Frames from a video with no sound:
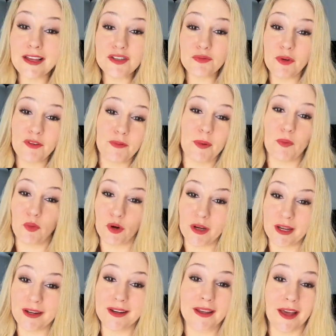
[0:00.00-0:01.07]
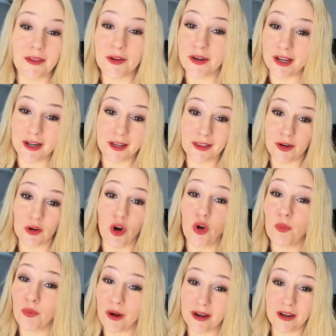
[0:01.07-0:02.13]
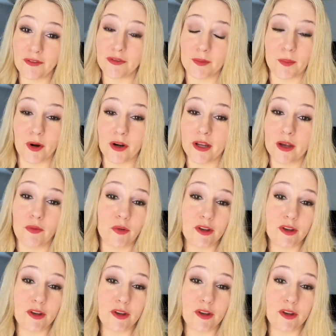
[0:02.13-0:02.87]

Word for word: As we've been working together getting their home ready for market,